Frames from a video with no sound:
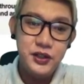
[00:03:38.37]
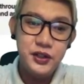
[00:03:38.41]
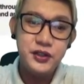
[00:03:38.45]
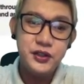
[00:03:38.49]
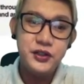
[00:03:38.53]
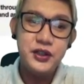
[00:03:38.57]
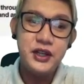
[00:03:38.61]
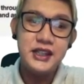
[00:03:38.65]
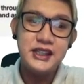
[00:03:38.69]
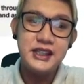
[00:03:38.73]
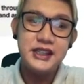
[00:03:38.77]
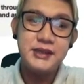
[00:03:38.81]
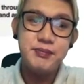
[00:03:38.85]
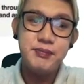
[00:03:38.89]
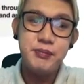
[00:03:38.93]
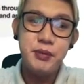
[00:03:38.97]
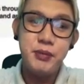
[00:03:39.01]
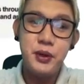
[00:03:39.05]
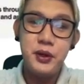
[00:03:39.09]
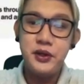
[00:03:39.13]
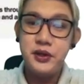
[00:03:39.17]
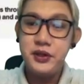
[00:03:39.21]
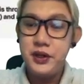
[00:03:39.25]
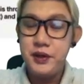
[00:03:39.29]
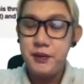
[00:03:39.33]

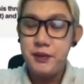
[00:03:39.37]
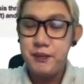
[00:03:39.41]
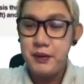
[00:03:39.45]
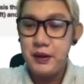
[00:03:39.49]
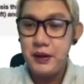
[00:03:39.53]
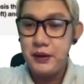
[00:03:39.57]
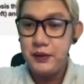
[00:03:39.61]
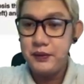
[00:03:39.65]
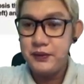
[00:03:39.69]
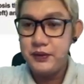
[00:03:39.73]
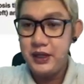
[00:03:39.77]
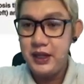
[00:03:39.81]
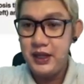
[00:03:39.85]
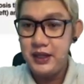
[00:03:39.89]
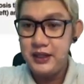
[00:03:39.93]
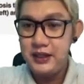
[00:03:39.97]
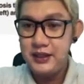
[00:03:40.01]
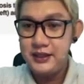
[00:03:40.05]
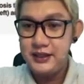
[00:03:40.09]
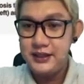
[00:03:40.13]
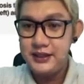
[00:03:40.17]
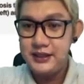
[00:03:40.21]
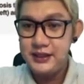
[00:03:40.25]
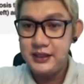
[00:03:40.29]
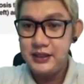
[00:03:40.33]
transporter
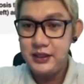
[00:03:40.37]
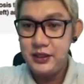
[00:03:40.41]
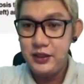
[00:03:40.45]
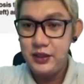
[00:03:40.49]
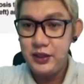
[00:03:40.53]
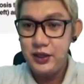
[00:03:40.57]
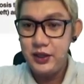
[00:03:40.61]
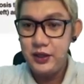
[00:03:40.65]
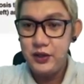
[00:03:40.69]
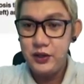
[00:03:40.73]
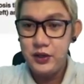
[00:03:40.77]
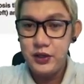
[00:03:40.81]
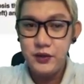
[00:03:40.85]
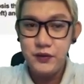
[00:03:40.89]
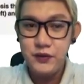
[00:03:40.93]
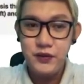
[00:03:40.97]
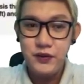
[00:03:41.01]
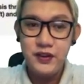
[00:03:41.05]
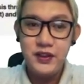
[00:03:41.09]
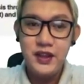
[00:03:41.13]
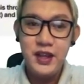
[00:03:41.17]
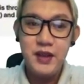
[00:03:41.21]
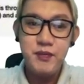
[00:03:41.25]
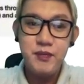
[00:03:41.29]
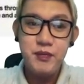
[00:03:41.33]
proteins in order
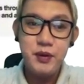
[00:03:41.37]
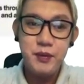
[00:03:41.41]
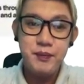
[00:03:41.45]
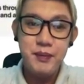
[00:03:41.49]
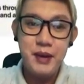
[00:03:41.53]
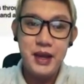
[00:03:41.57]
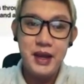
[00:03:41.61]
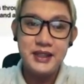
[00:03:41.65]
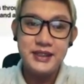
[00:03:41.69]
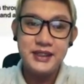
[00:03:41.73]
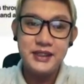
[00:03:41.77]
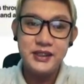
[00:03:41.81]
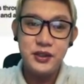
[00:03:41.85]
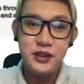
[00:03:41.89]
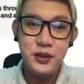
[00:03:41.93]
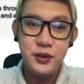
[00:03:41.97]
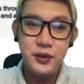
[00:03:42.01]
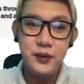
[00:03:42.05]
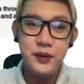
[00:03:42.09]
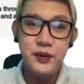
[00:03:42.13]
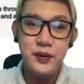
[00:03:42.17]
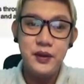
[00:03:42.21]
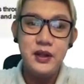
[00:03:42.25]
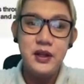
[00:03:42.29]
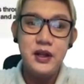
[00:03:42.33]
for them to pass
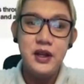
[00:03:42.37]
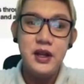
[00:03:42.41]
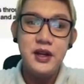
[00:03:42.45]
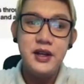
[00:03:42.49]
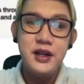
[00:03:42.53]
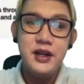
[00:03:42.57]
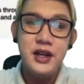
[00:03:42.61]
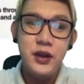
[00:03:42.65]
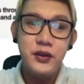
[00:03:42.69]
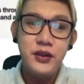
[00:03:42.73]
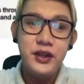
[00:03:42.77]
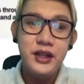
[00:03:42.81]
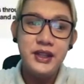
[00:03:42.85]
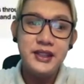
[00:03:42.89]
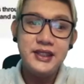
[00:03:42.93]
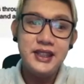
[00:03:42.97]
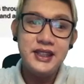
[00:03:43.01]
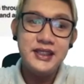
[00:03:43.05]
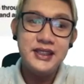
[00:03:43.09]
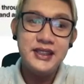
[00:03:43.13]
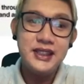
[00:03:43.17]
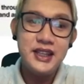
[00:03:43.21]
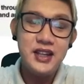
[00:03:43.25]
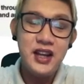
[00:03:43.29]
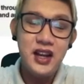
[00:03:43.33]
through. Now this
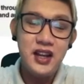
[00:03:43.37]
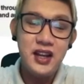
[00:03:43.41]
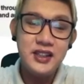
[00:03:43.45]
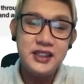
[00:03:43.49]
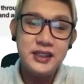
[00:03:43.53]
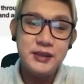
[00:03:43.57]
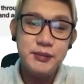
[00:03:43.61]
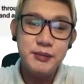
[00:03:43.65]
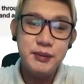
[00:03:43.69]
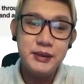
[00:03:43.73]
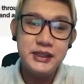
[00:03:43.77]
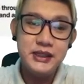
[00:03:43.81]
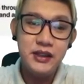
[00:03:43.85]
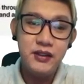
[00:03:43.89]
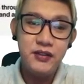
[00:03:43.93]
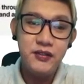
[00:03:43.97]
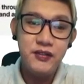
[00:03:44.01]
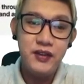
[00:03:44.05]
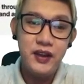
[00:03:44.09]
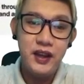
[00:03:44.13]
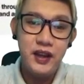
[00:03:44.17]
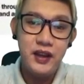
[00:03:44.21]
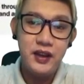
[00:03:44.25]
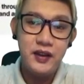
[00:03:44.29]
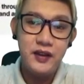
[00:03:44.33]
is a
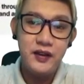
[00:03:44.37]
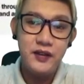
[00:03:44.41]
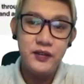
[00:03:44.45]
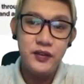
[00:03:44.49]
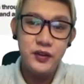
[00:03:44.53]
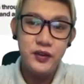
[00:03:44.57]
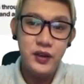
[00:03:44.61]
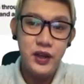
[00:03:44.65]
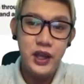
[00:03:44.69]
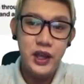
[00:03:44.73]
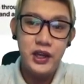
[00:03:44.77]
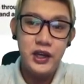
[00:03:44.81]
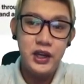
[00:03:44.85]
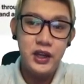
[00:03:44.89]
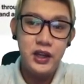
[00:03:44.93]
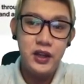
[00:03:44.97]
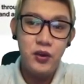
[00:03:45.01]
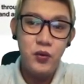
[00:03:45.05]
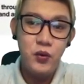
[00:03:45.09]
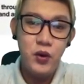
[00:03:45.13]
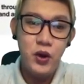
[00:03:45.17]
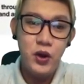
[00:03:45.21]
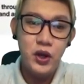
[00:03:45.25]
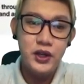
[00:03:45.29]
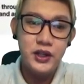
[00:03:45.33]
non-specific,
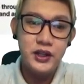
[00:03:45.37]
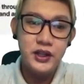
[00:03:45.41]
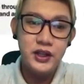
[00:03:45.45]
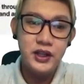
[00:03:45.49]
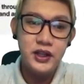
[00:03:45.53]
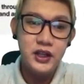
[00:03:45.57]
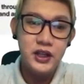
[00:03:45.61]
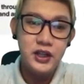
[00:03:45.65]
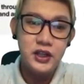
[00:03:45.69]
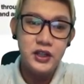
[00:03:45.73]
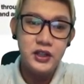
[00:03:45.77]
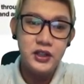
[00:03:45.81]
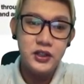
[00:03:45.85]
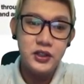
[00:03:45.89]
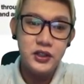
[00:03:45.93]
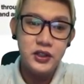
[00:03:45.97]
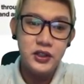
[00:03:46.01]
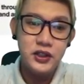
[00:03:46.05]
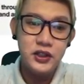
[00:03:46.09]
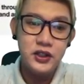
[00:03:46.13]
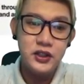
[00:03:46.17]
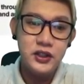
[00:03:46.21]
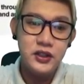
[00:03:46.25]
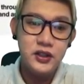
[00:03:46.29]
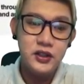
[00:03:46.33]
anyone
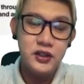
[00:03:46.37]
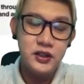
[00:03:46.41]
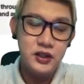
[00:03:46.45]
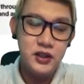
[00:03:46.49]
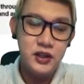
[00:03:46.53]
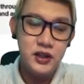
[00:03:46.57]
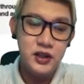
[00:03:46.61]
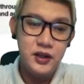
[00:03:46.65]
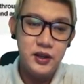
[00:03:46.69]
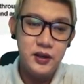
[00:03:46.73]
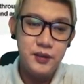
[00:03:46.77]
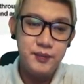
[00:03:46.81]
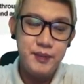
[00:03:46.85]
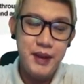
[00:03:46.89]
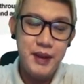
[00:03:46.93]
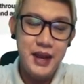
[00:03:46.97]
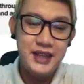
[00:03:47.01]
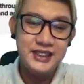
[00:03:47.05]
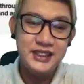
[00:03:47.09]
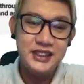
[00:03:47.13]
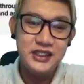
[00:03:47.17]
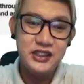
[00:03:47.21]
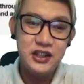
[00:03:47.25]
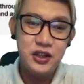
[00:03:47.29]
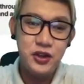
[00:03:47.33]
could
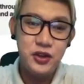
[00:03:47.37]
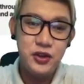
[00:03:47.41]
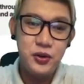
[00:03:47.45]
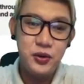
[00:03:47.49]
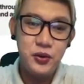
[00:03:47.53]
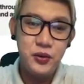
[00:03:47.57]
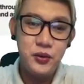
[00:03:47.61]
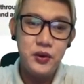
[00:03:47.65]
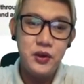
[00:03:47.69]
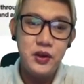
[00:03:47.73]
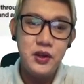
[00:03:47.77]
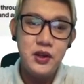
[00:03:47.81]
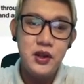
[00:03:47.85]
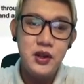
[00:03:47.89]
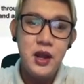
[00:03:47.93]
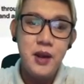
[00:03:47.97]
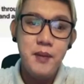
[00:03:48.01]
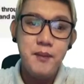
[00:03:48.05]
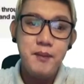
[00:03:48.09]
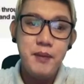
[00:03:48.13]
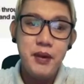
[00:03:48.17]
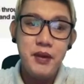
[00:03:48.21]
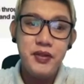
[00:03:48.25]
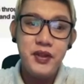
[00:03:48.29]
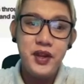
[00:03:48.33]
pass through,
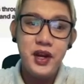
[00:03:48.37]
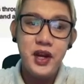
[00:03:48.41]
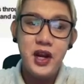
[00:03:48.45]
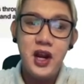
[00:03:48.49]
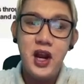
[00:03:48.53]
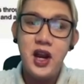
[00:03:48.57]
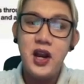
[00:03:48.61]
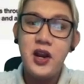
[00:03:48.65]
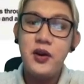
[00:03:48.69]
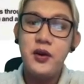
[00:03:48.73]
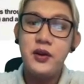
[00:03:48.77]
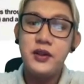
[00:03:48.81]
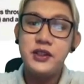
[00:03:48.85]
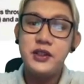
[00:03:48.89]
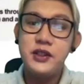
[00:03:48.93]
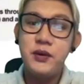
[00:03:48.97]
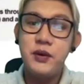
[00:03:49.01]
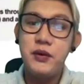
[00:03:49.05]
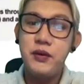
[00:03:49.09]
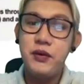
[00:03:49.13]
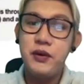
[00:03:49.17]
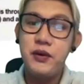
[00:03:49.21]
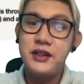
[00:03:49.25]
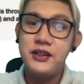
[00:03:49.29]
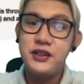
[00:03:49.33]
but there are also
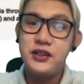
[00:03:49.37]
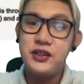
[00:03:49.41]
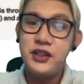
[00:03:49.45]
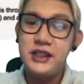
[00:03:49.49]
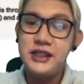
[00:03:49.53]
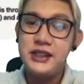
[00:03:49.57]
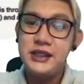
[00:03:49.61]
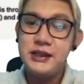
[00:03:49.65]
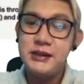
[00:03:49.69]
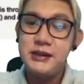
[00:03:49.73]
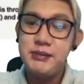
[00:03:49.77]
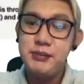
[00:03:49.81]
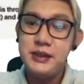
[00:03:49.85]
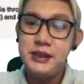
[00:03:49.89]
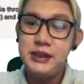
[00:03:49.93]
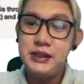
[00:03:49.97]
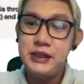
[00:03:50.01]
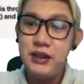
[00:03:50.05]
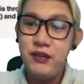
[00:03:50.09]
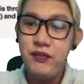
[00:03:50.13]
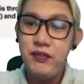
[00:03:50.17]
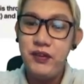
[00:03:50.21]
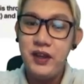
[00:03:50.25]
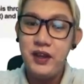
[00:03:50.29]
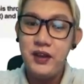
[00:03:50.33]
what we call
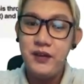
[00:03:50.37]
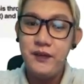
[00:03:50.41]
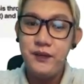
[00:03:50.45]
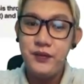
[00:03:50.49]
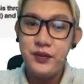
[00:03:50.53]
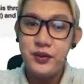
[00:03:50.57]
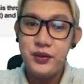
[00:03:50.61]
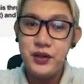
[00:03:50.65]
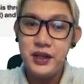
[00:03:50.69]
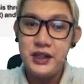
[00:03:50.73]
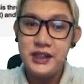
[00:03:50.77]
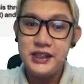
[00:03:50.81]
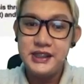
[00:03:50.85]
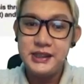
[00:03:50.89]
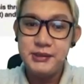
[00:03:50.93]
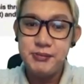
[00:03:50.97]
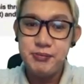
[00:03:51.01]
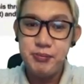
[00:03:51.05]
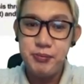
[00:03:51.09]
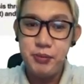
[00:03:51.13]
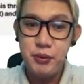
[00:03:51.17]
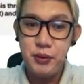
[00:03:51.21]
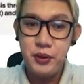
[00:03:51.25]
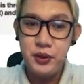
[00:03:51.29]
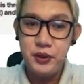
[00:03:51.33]
specific
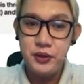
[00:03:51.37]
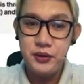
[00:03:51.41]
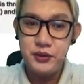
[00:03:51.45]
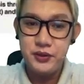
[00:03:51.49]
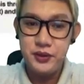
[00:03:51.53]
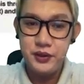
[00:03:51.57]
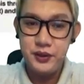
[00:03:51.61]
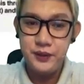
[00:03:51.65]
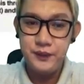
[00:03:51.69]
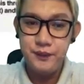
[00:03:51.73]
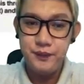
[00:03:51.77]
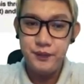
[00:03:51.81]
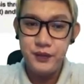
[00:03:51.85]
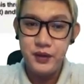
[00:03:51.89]
transporter.